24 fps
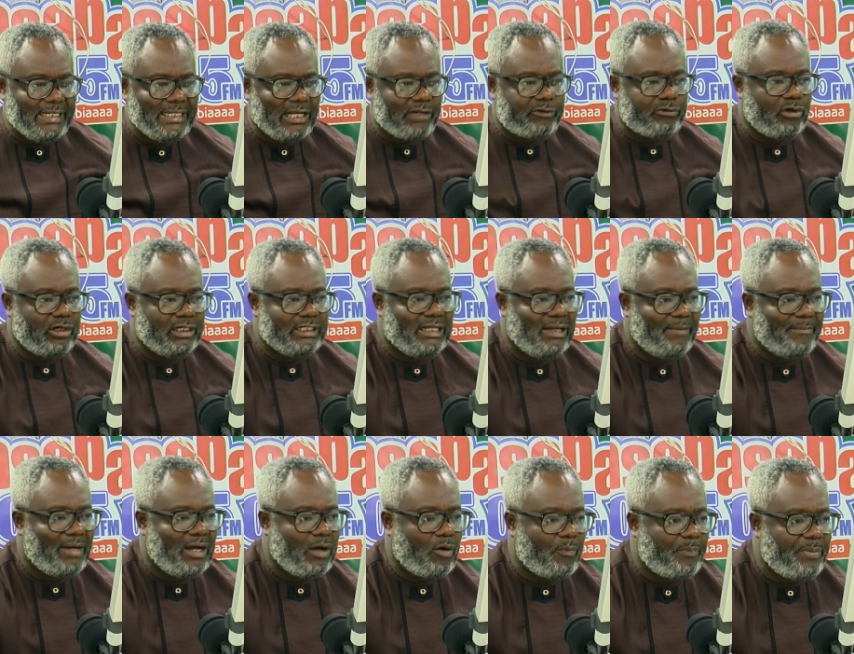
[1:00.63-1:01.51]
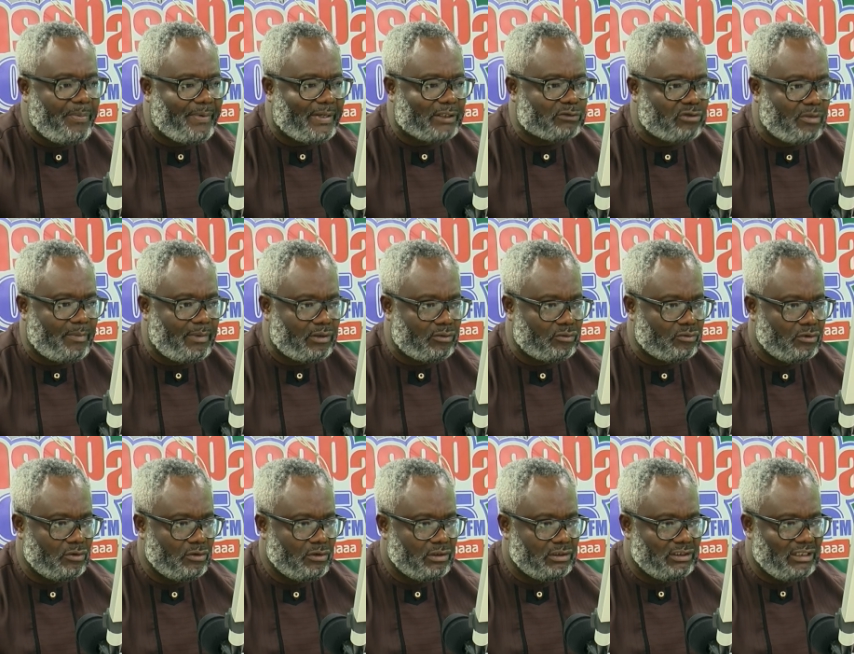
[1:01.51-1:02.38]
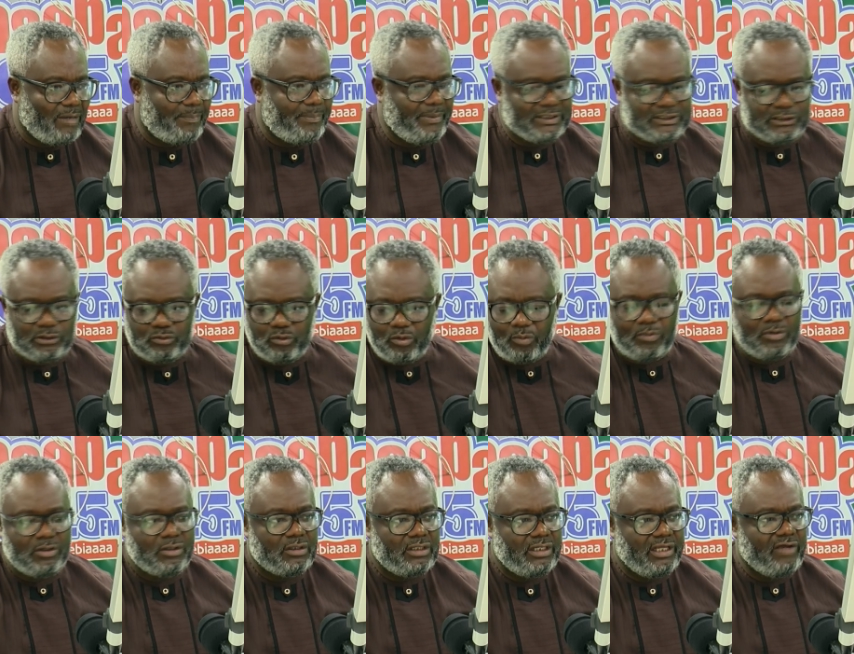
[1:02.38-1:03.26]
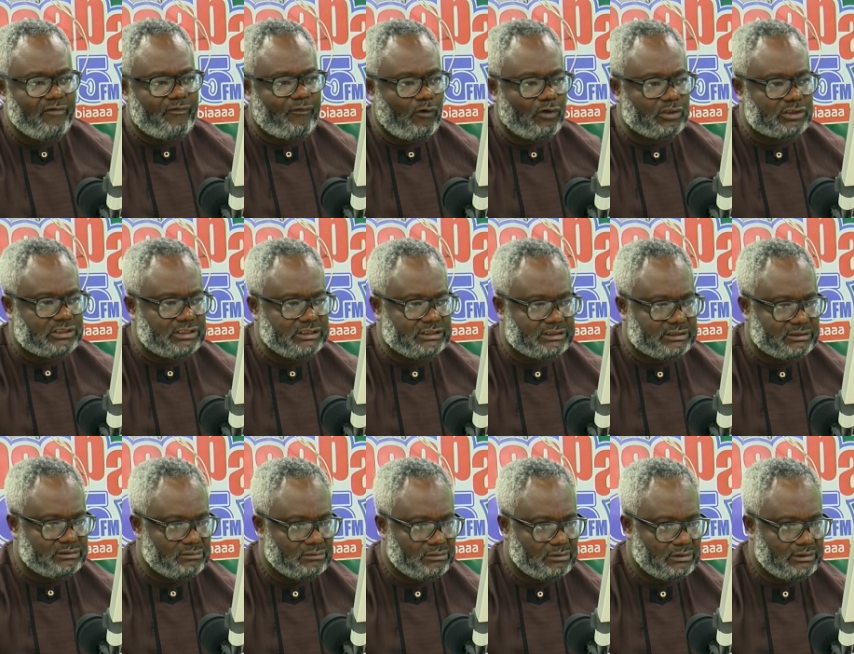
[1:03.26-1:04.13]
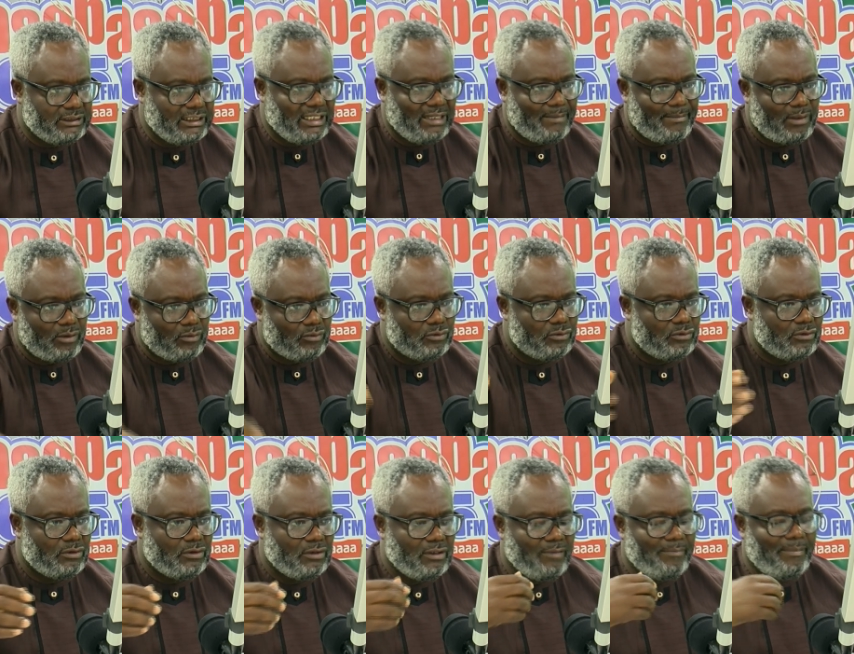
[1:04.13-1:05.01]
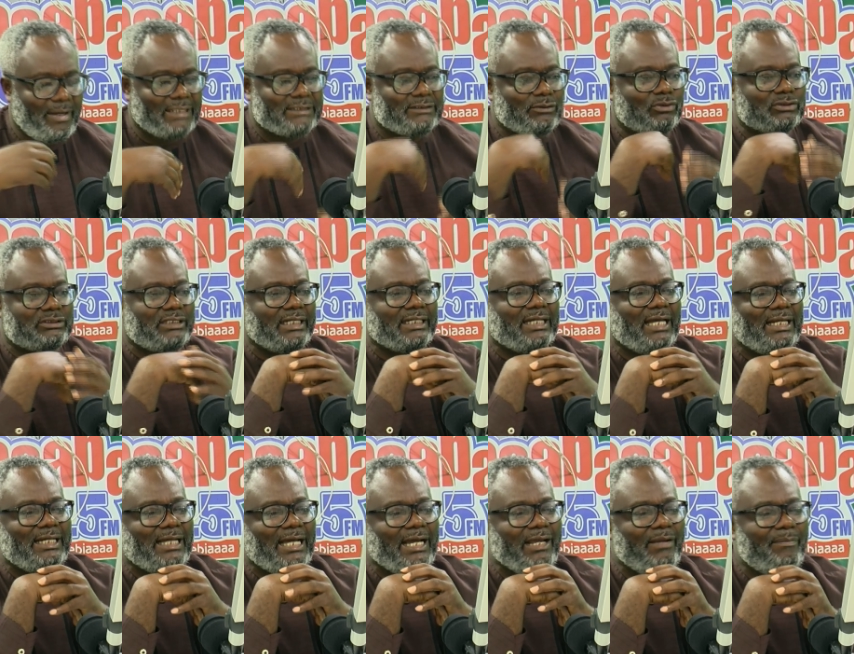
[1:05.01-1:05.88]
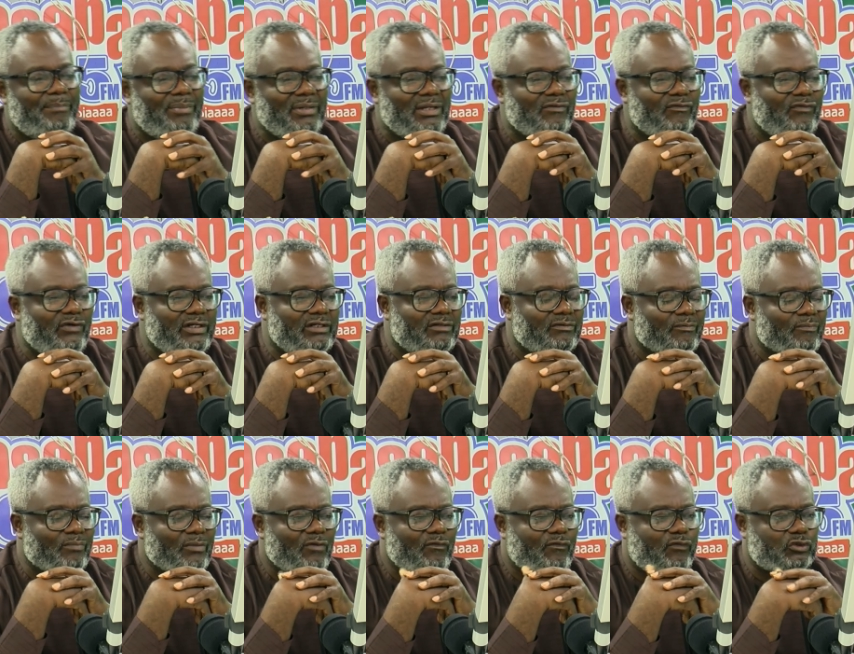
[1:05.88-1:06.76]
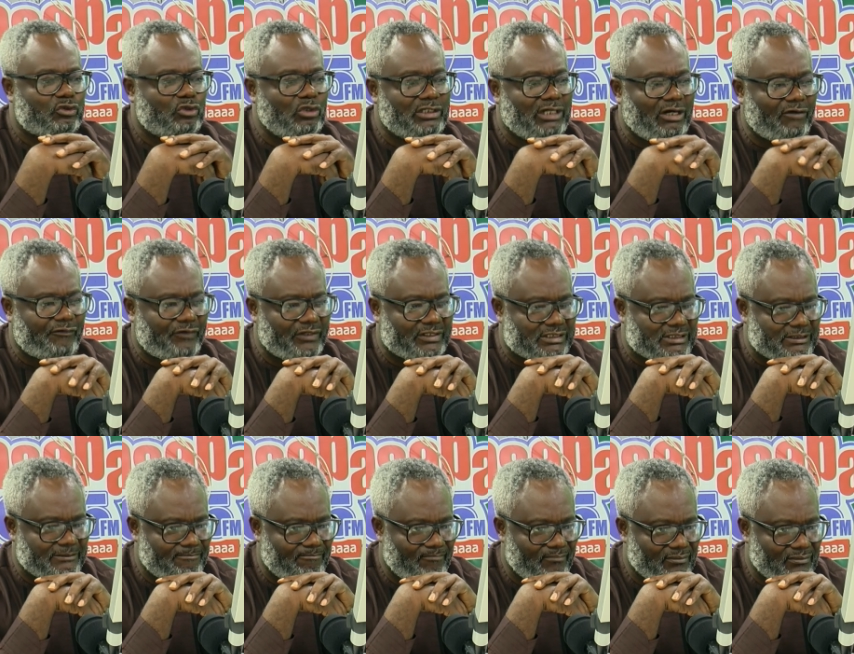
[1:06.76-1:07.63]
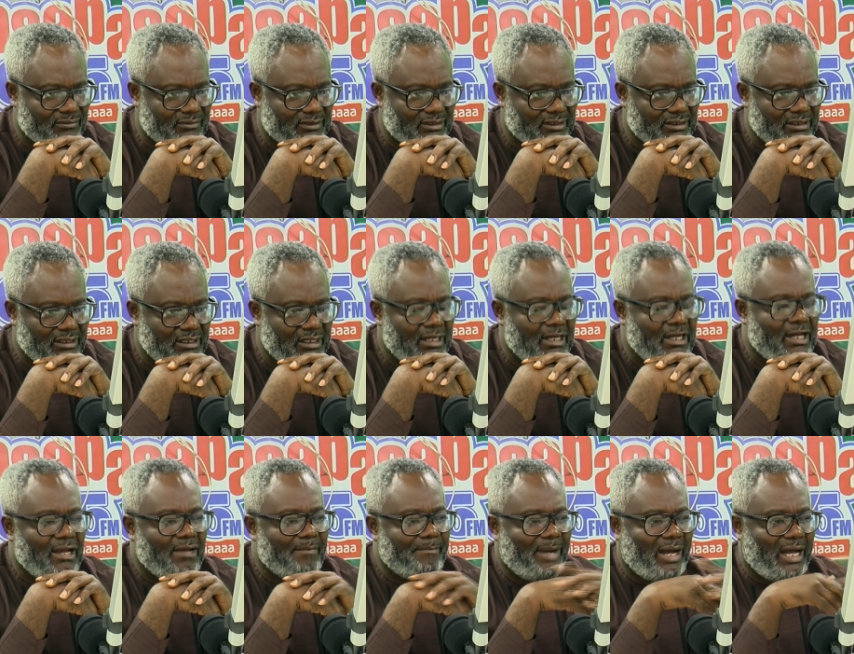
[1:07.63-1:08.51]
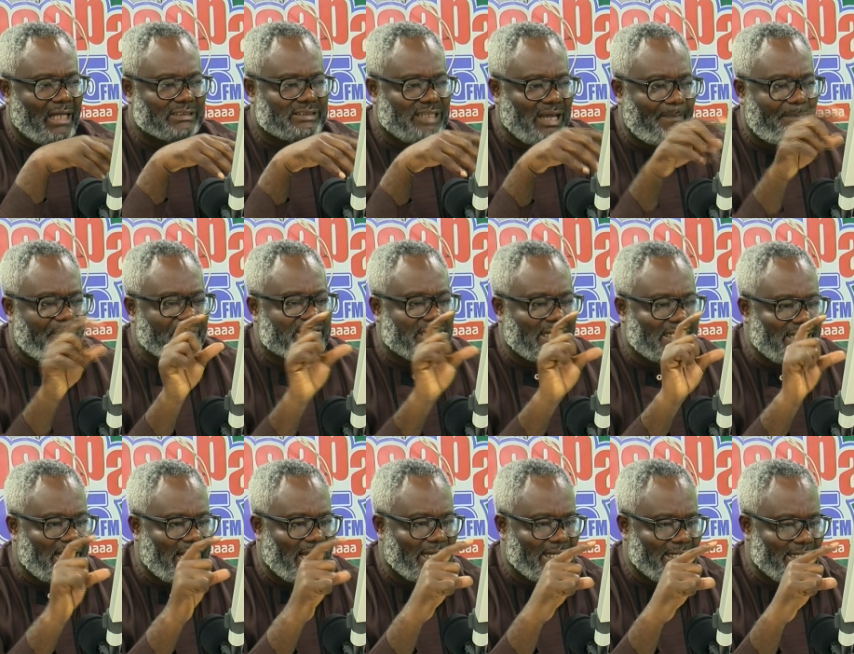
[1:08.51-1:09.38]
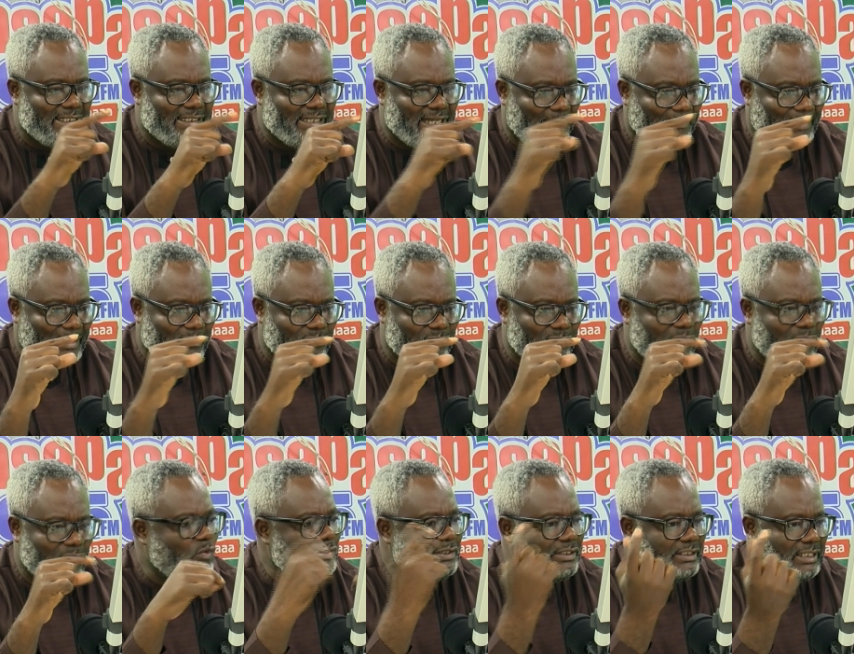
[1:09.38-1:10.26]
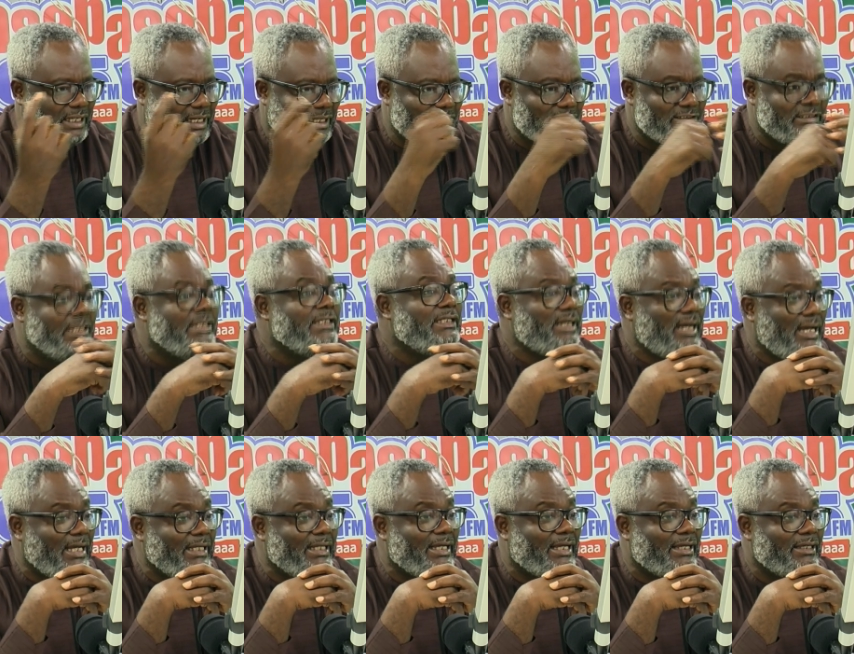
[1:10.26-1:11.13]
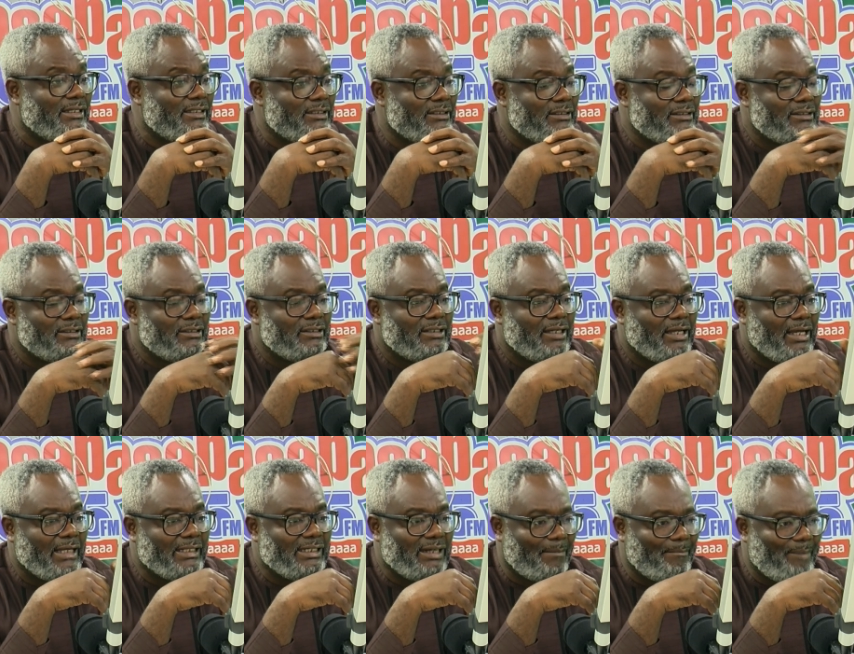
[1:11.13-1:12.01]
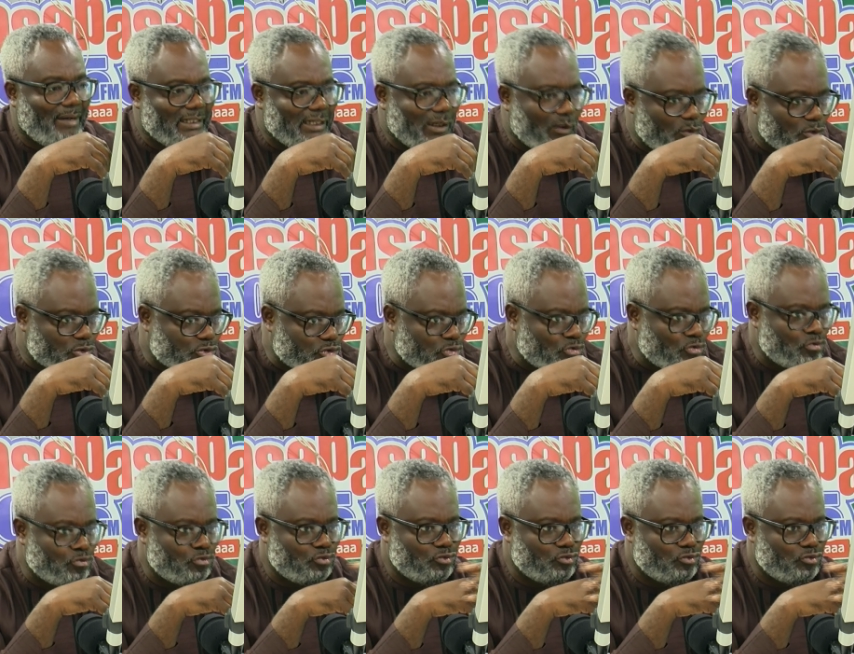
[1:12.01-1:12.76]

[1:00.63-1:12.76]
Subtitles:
I try the number of people's amount. They're printing up A4 sheet, need amount. But also, again, I believe in photographics. But some picture now, a diabano, a win here, the here, a number never soon.